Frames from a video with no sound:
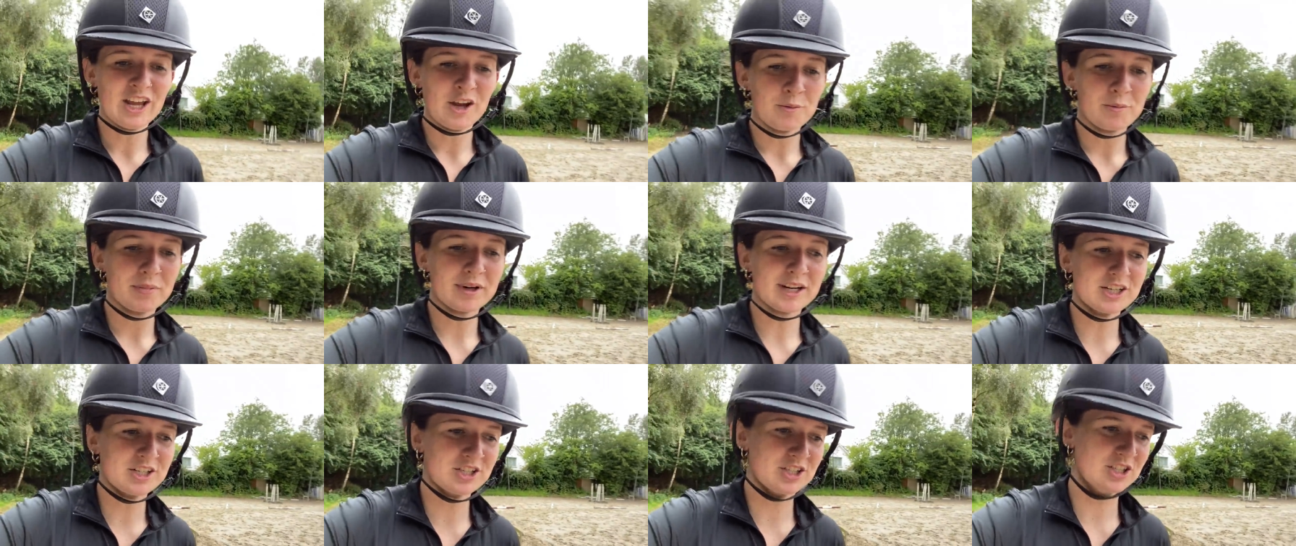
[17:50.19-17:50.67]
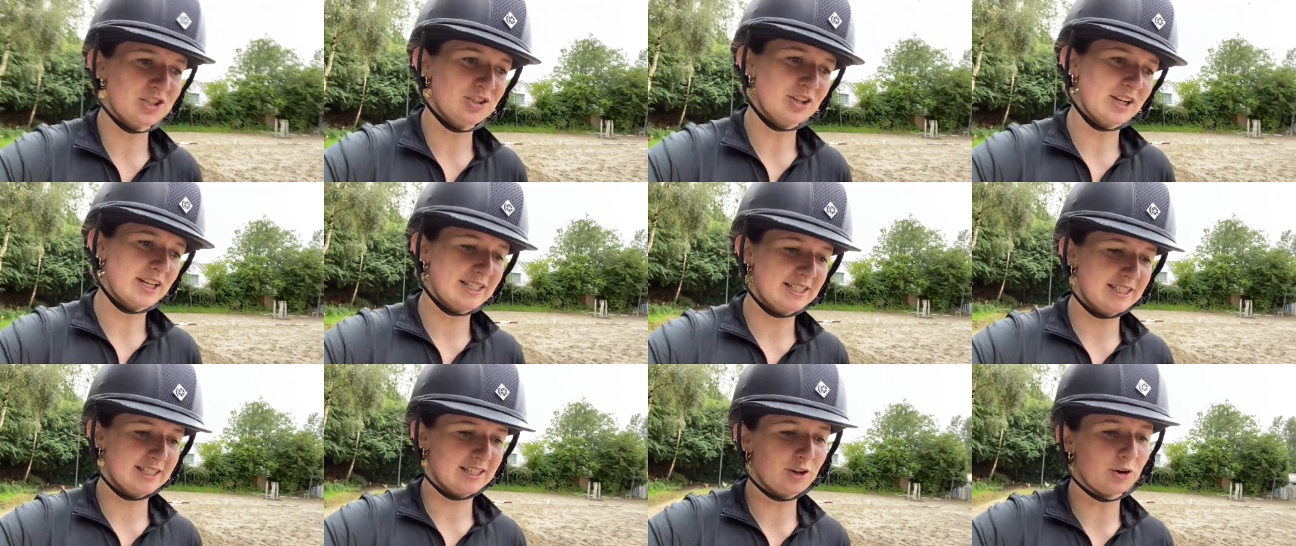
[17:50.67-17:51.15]
but I just
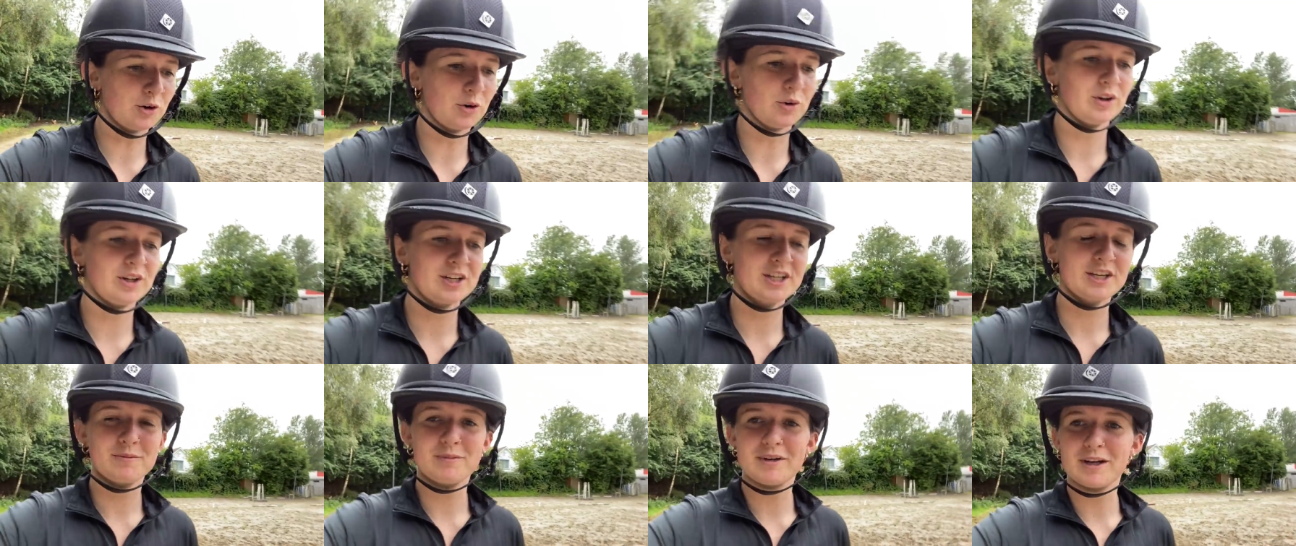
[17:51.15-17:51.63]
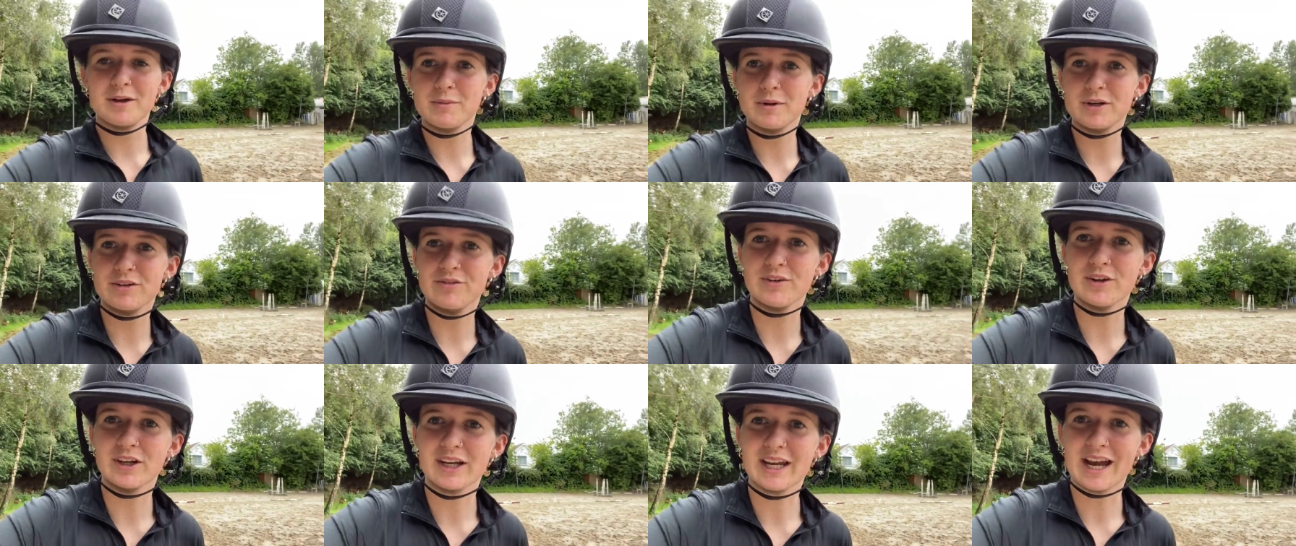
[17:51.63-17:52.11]
tried to hold him in a bit
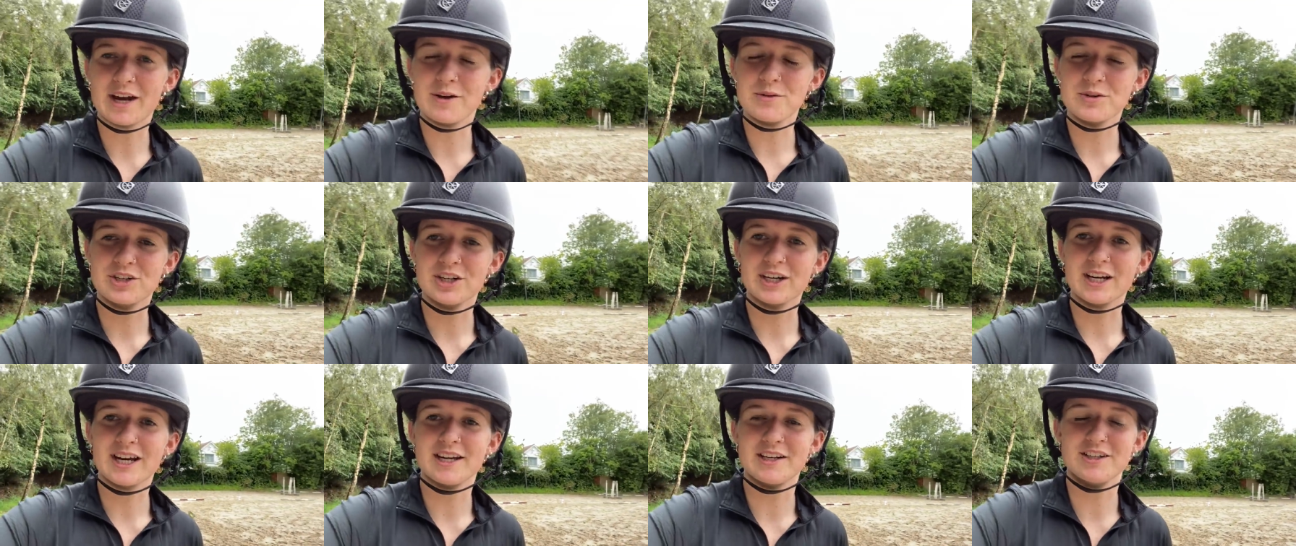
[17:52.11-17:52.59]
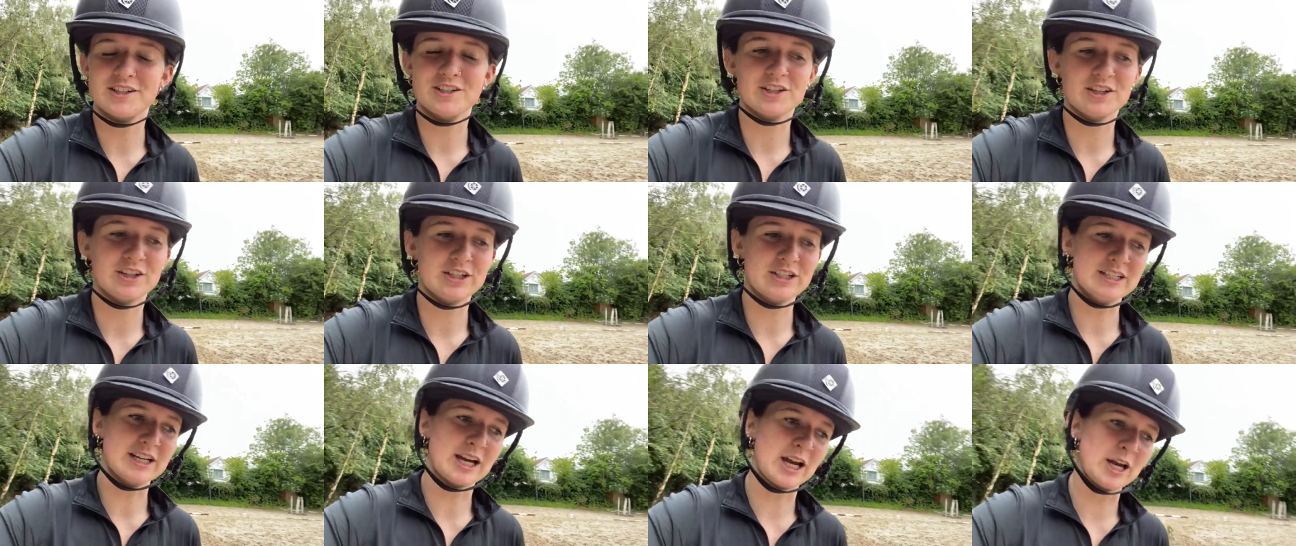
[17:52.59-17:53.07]
of a counter-canter
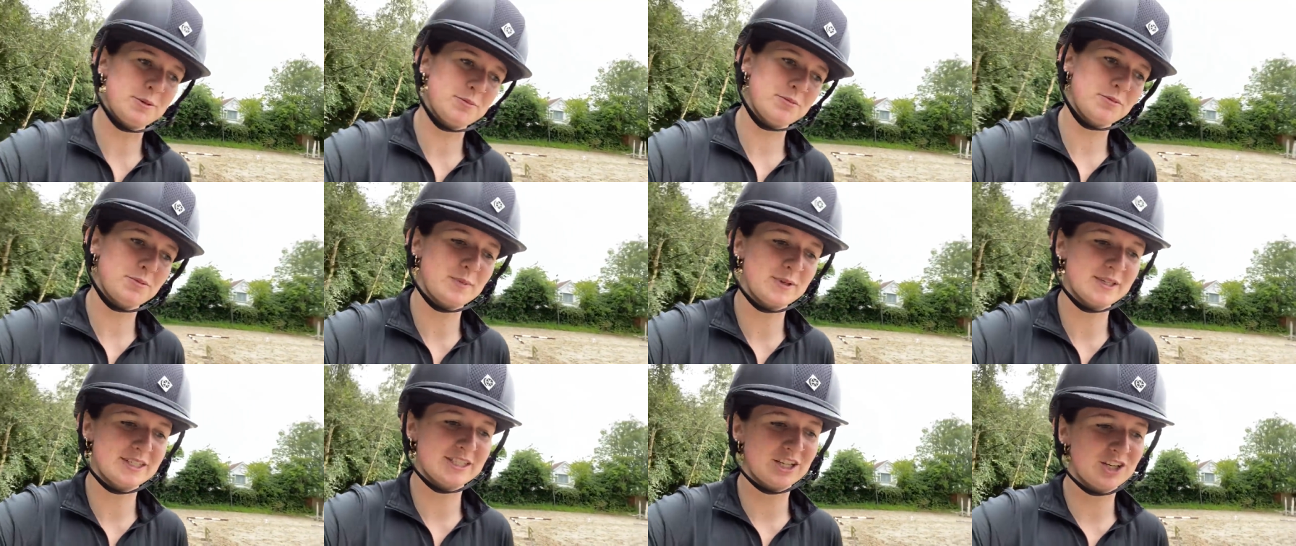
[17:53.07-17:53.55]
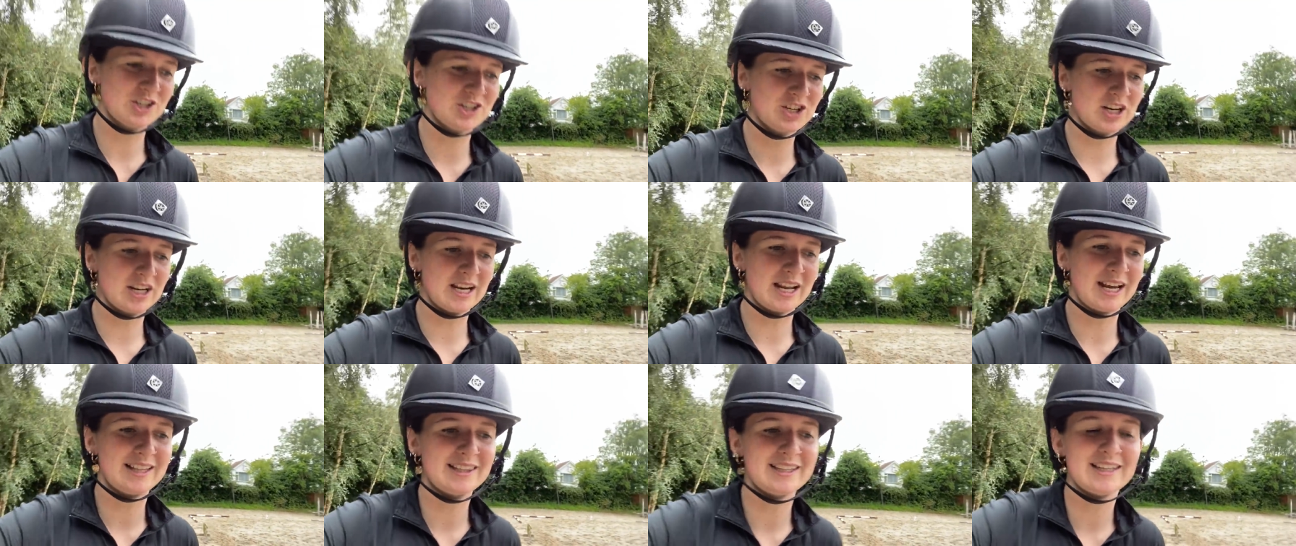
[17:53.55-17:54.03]
type position,
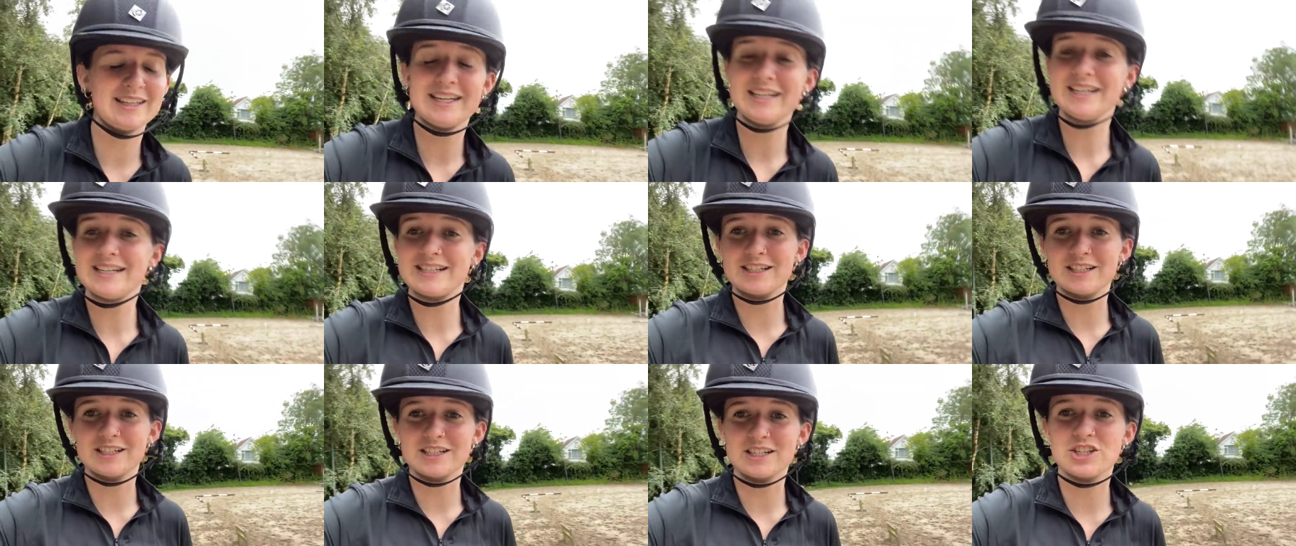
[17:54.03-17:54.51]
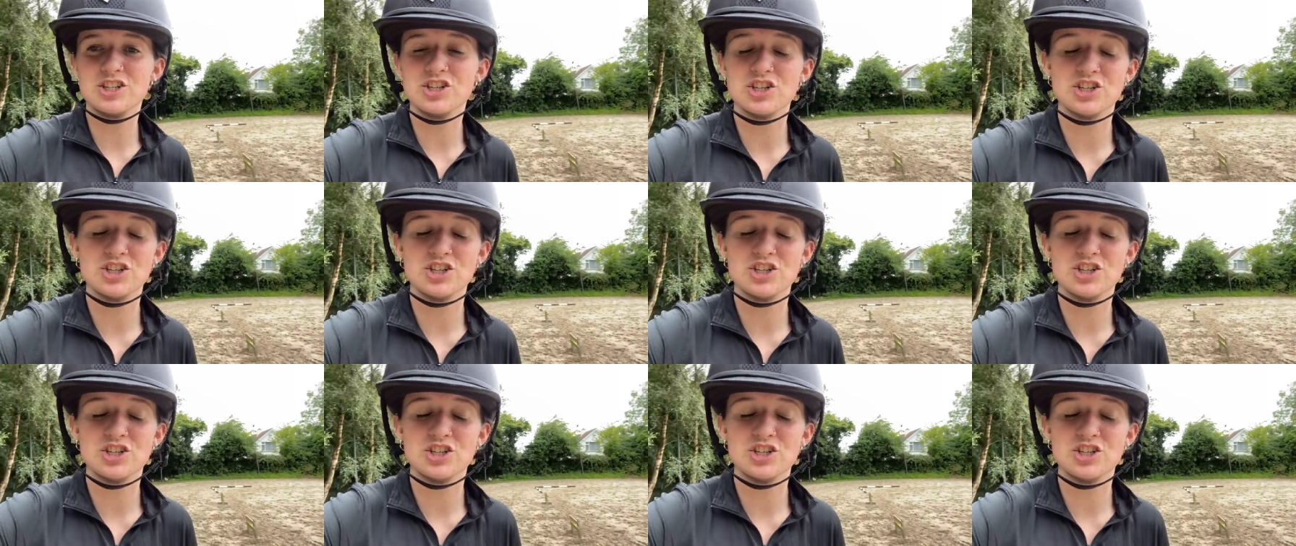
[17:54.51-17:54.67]
and then he didn't